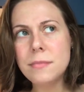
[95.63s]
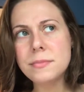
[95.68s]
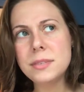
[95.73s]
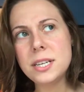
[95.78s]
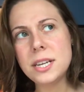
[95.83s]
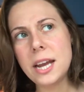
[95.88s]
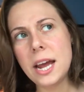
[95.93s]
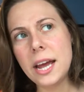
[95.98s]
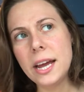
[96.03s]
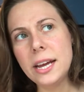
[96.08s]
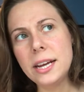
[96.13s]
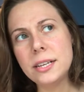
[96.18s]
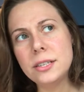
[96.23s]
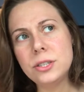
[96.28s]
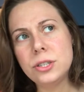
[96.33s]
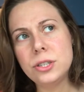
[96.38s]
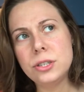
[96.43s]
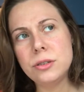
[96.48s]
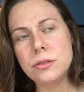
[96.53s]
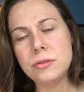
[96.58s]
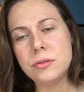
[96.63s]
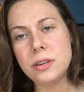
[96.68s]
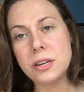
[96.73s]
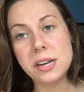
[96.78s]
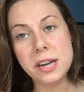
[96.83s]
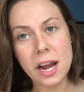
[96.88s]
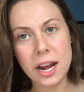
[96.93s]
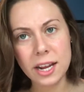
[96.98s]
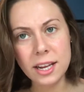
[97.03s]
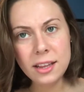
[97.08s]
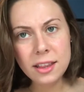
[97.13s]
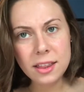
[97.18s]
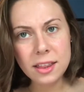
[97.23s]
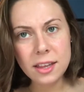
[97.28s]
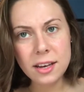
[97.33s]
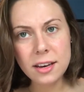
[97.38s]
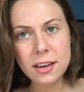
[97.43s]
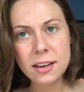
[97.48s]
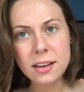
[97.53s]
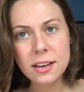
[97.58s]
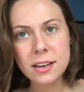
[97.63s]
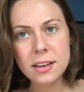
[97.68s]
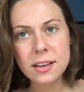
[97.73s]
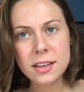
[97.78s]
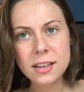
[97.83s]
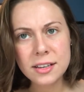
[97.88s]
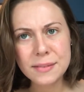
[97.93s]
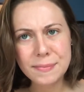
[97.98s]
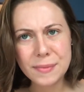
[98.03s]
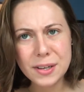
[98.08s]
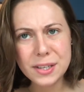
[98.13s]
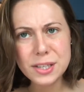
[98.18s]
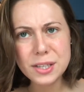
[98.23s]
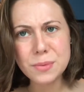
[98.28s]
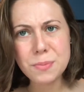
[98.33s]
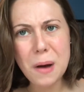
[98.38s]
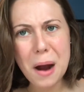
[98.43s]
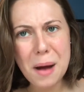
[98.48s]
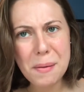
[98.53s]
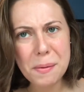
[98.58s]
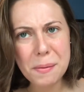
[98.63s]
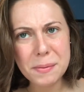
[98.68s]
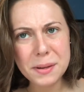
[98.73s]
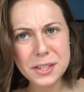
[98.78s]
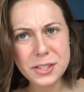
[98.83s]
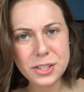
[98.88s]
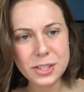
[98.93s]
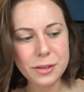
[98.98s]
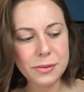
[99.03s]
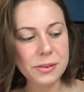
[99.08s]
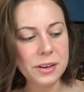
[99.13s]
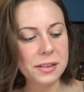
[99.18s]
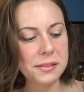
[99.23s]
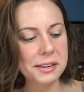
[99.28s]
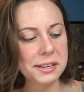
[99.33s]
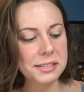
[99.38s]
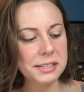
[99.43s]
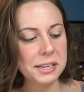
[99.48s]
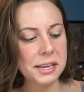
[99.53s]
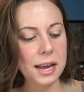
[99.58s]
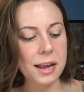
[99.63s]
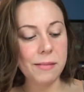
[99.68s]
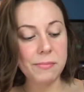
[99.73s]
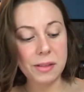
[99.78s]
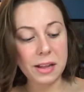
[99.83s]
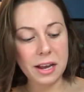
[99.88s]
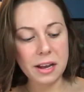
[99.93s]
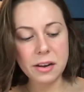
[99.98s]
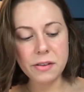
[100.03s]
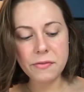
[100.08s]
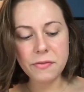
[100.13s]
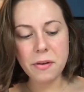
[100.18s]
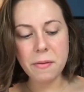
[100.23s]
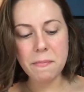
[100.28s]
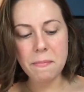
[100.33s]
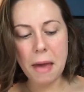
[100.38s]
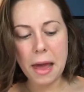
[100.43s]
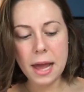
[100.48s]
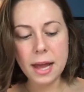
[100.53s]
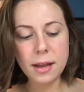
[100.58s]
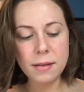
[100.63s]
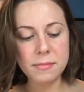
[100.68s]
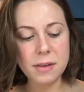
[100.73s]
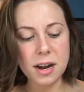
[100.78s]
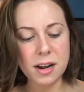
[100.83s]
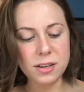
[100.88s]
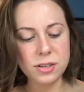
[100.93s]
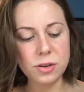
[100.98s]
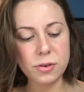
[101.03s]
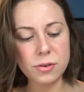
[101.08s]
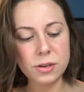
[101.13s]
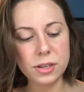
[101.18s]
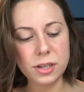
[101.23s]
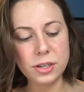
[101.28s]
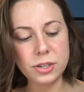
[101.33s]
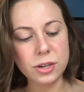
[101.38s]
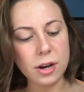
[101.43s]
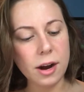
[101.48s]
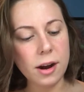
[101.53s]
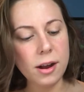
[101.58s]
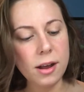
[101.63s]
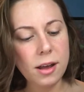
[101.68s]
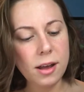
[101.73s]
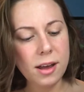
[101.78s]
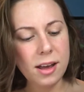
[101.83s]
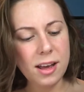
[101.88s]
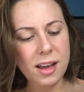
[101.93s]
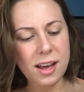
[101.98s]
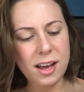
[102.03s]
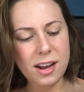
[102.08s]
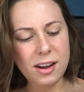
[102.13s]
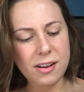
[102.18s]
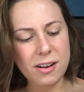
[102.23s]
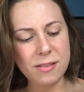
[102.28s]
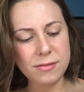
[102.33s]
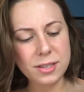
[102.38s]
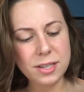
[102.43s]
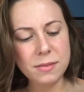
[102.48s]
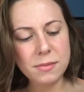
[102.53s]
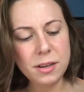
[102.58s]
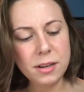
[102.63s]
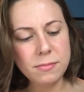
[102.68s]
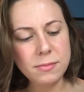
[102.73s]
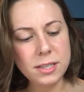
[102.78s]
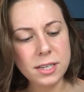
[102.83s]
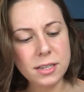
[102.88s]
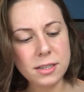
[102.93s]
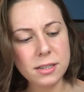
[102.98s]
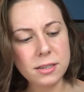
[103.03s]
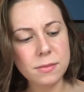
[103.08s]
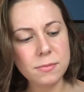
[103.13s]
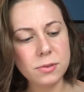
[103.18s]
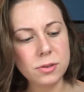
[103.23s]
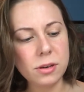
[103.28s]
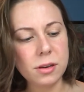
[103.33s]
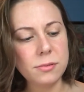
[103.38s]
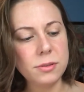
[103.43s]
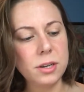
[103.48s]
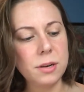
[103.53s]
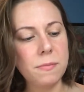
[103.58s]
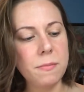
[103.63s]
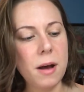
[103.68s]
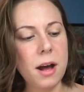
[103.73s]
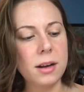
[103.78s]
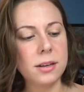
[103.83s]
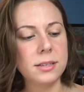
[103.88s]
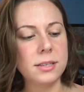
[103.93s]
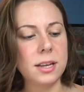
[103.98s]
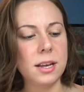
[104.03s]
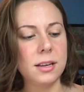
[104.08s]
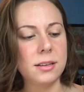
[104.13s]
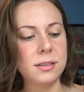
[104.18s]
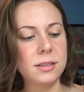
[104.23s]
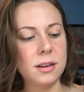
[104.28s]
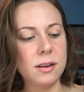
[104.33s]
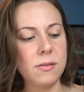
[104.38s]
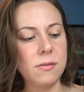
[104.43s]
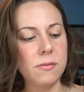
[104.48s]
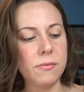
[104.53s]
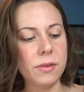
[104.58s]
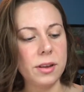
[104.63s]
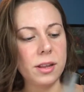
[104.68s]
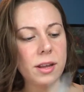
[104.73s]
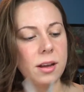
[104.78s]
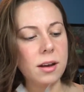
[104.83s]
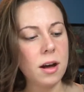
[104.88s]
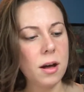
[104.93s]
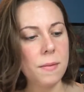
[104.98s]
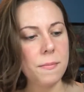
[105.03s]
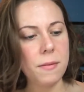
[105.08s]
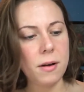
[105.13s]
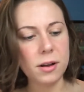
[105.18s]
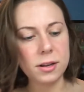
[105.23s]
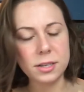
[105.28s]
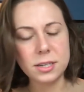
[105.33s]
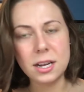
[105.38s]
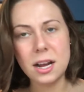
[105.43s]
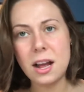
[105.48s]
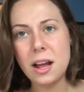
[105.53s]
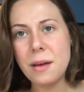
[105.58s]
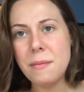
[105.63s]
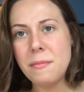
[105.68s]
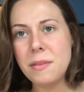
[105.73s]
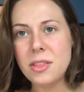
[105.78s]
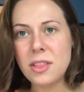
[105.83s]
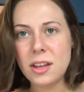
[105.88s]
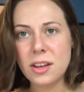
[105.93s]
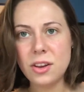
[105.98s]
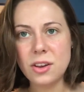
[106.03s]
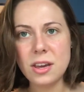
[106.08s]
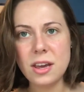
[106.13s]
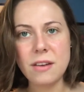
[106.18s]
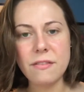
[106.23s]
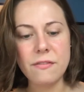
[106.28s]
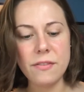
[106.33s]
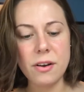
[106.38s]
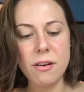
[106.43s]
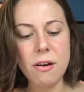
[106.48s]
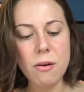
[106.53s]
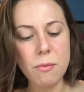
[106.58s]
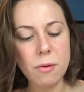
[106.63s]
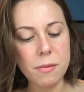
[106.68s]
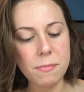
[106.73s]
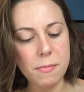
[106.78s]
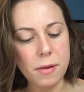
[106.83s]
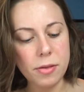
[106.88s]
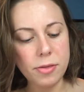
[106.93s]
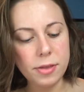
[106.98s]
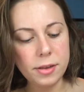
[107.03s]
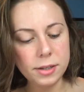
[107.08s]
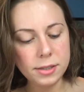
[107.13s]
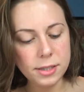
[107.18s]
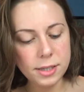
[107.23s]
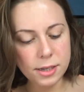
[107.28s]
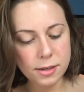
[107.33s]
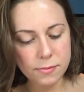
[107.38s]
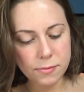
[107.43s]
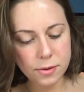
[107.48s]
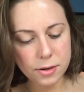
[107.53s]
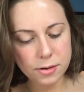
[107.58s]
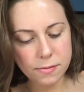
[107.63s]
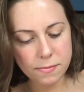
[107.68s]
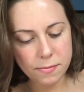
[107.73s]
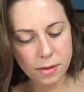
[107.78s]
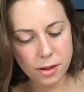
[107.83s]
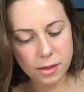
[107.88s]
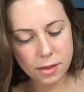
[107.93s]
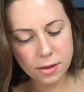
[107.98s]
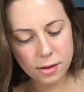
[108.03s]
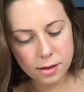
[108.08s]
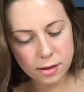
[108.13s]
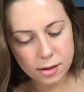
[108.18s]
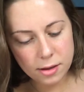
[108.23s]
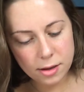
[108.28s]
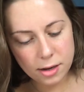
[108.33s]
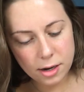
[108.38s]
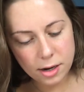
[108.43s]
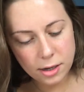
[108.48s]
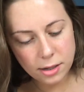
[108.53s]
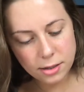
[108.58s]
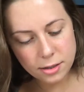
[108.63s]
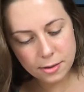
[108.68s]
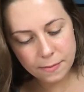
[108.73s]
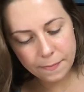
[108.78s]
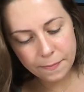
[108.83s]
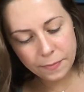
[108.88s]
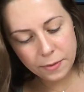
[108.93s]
Today is June 9th. This is probably June, unless it came late from May. I'm not totally sure. I don't know. Sometimes these subscription box things, they don't really come on time, and then you can't figure out what month it is.